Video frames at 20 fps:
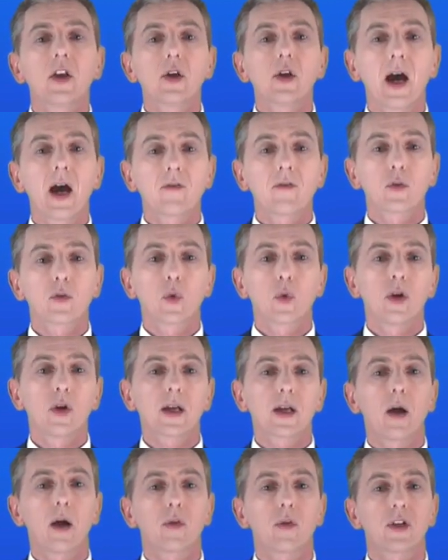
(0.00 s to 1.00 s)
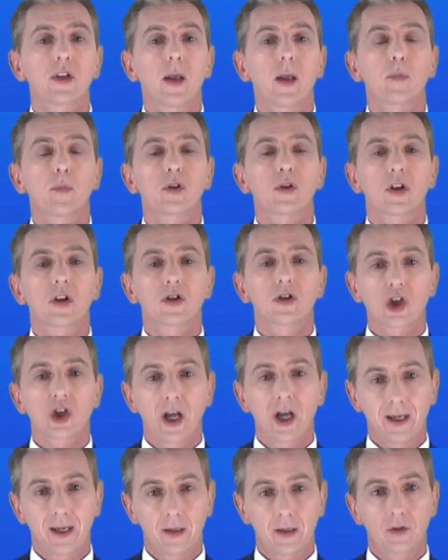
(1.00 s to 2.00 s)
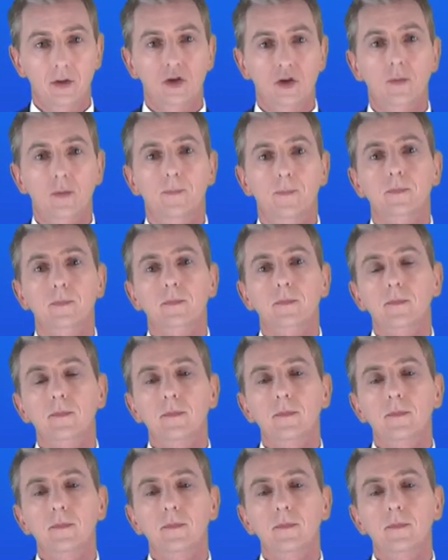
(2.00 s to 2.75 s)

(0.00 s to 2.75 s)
You have to work out the temperature change.